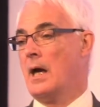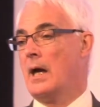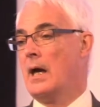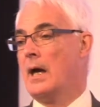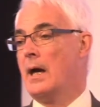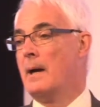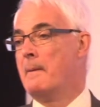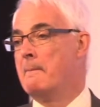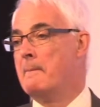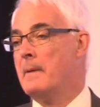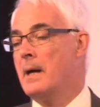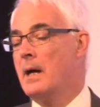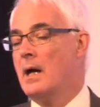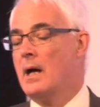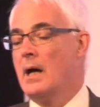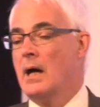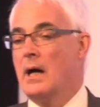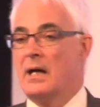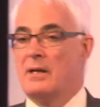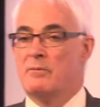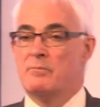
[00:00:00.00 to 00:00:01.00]

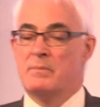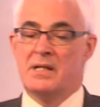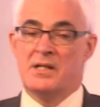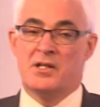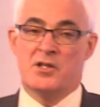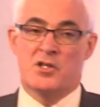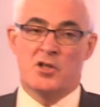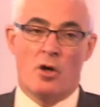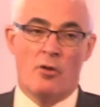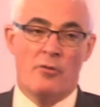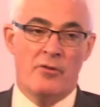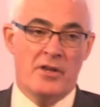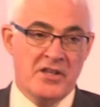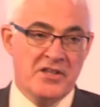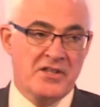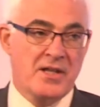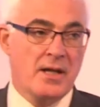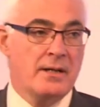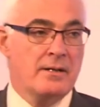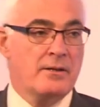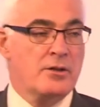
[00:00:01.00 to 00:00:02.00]
That means on this
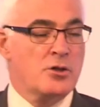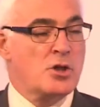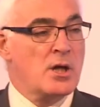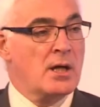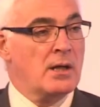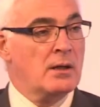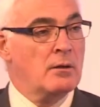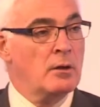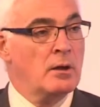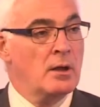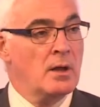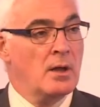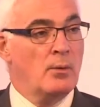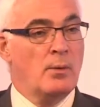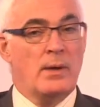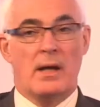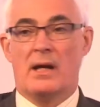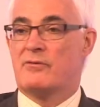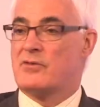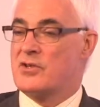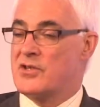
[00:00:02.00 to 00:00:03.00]
side of the Channel,
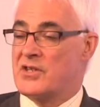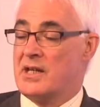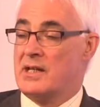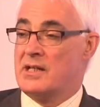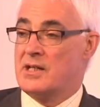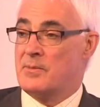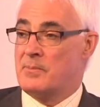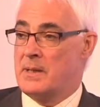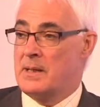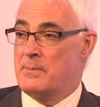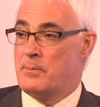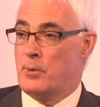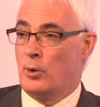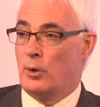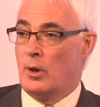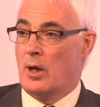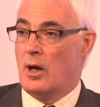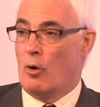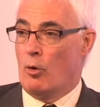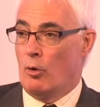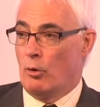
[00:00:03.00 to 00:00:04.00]
we have to say to
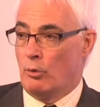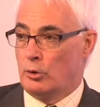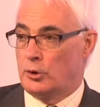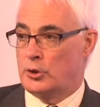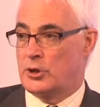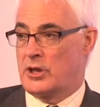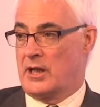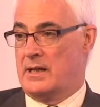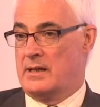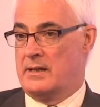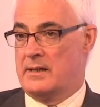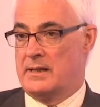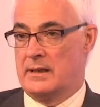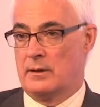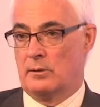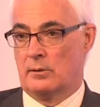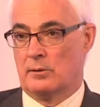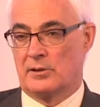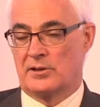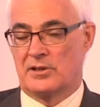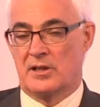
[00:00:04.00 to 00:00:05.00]
people, all trade
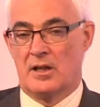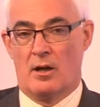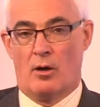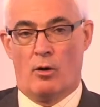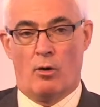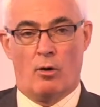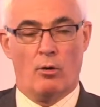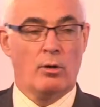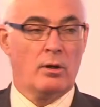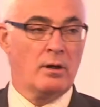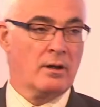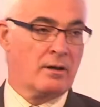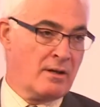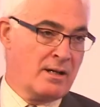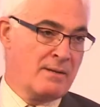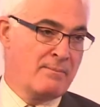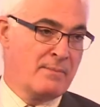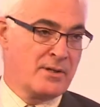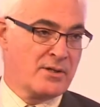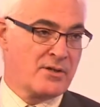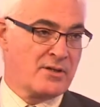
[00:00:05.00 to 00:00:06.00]
deals, all
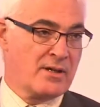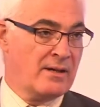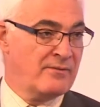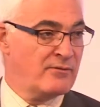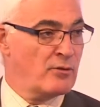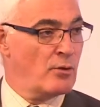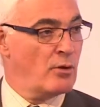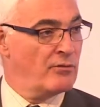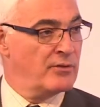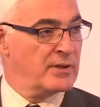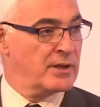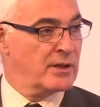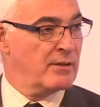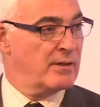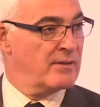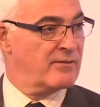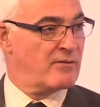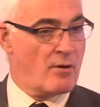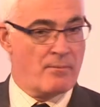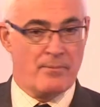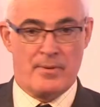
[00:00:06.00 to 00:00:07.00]
agreements involve a
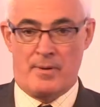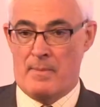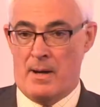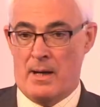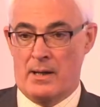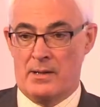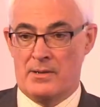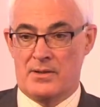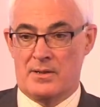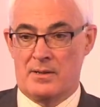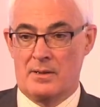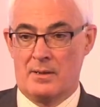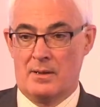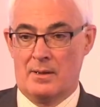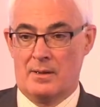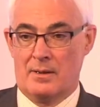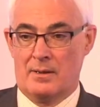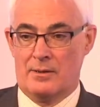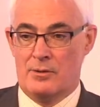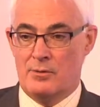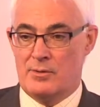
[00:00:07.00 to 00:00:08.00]
degree of compromise.
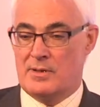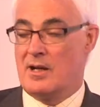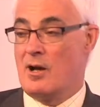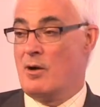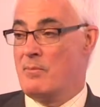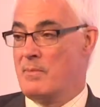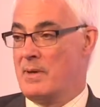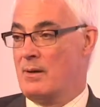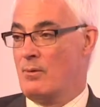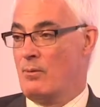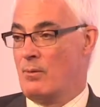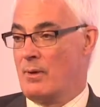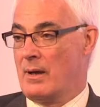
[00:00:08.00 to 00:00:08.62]
You tell me